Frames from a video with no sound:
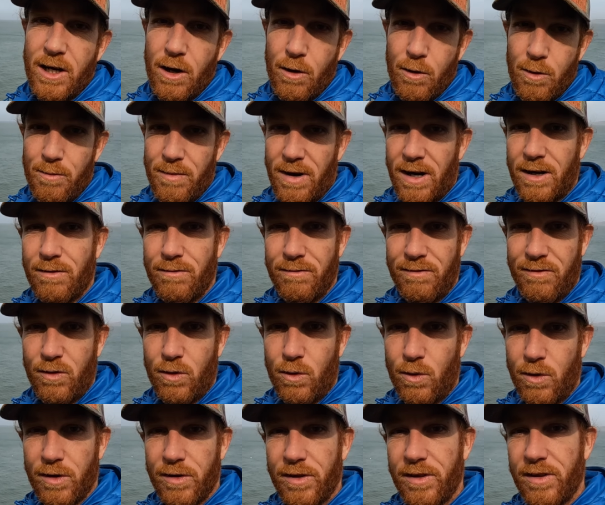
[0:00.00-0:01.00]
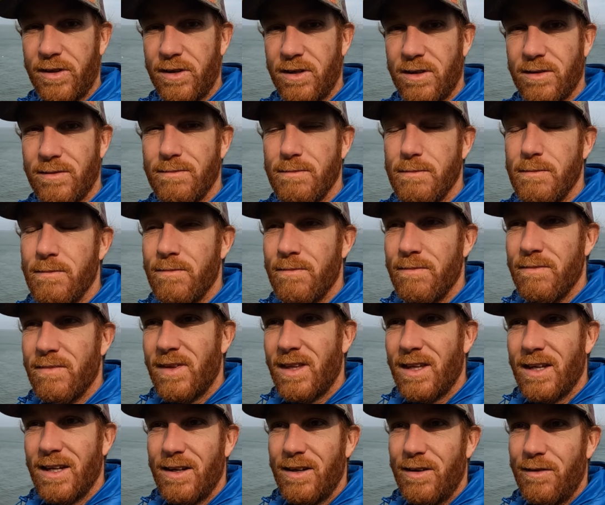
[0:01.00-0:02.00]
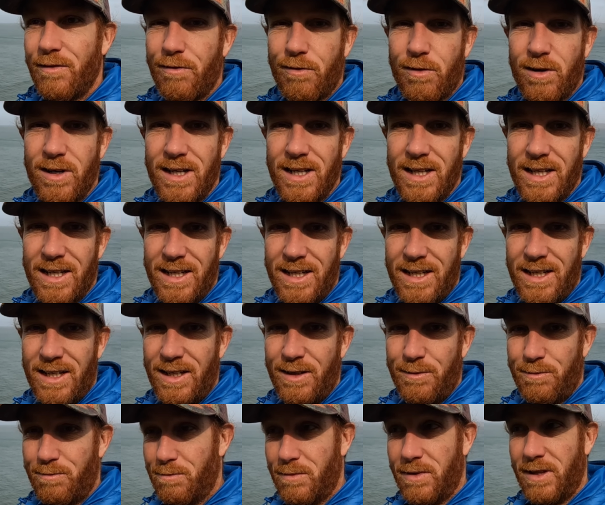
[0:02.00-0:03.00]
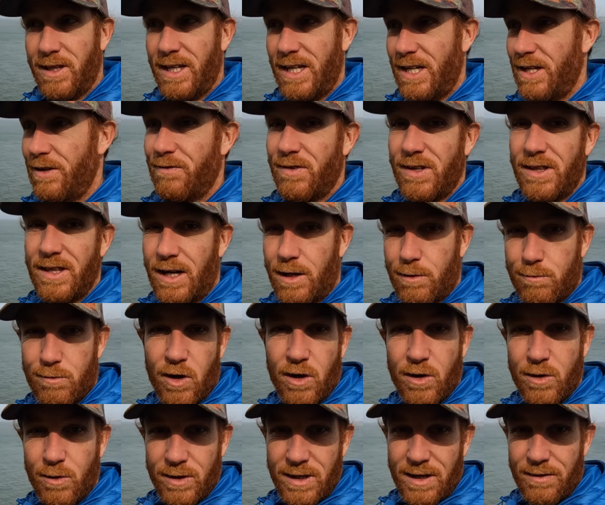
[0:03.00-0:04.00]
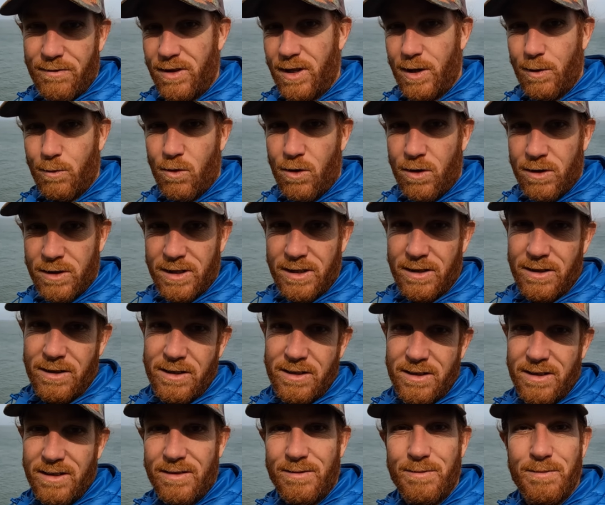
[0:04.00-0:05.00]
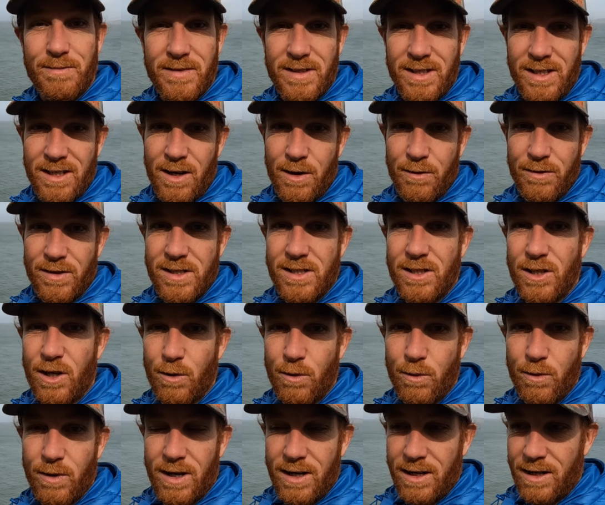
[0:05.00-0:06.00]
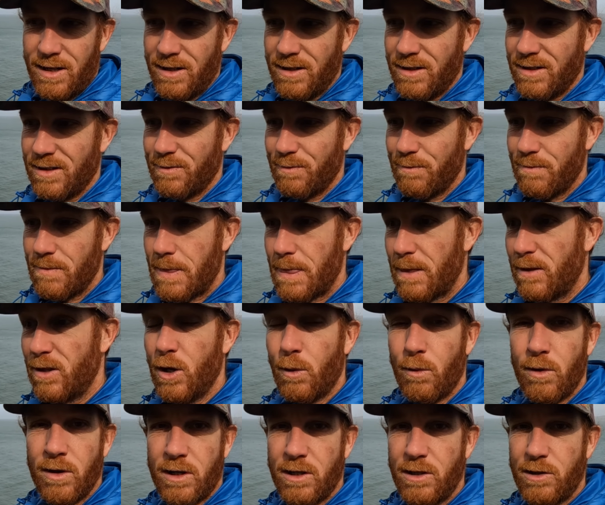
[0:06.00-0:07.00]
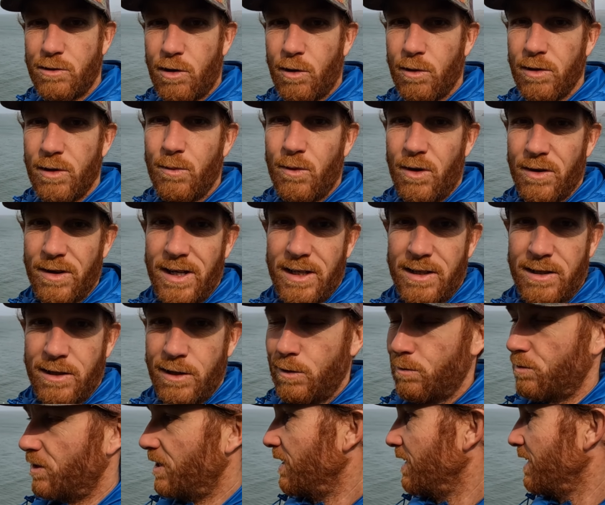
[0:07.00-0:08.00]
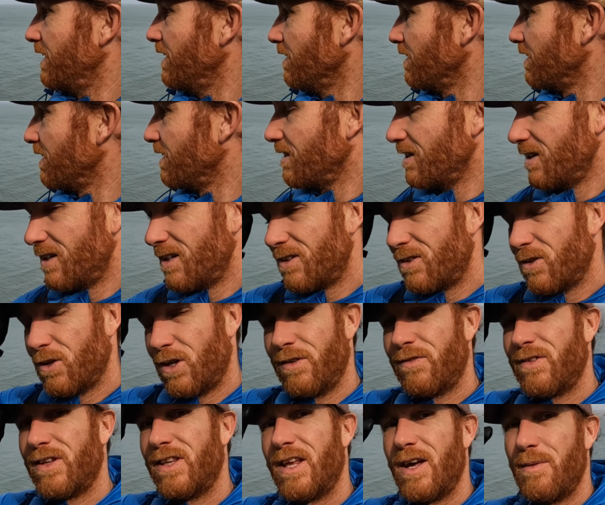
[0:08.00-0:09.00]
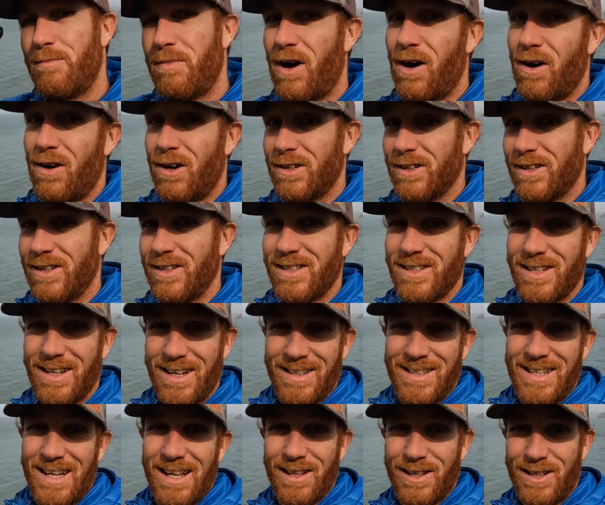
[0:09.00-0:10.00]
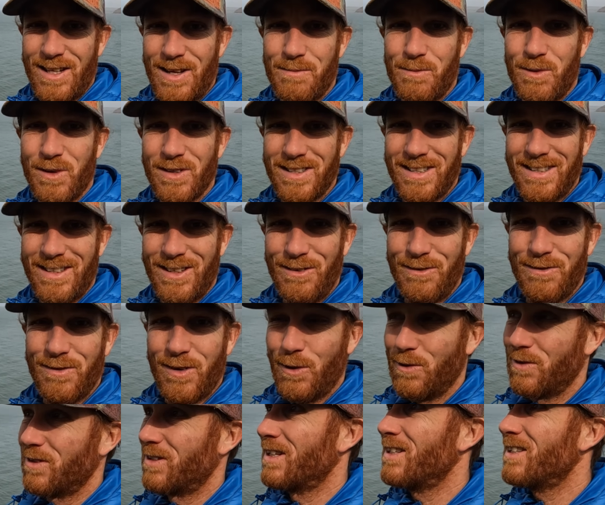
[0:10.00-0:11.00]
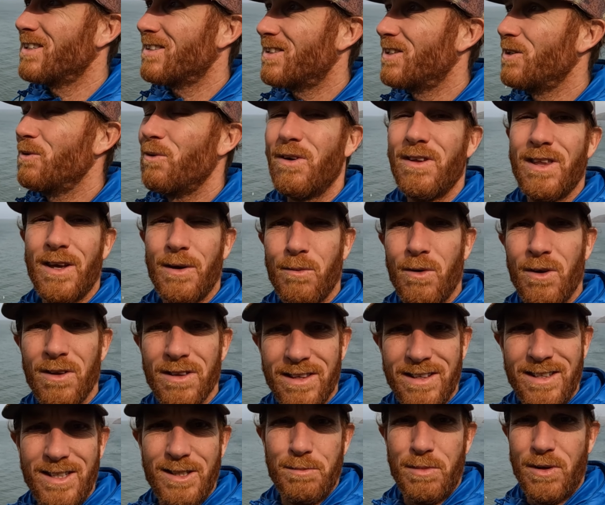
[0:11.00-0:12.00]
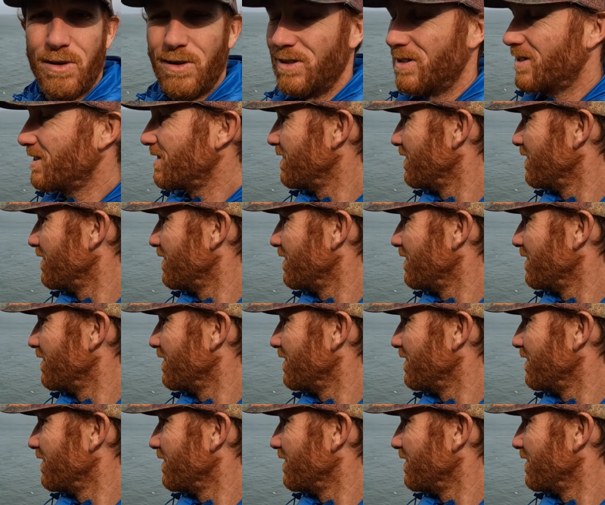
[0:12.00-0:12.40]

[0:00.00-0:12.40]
going back and forth, freely leaving that rock whenever they want, and you know, there's no one controlling what they do, really. Not even their partners are telling them what to do, folks. They just do what they want, these birds.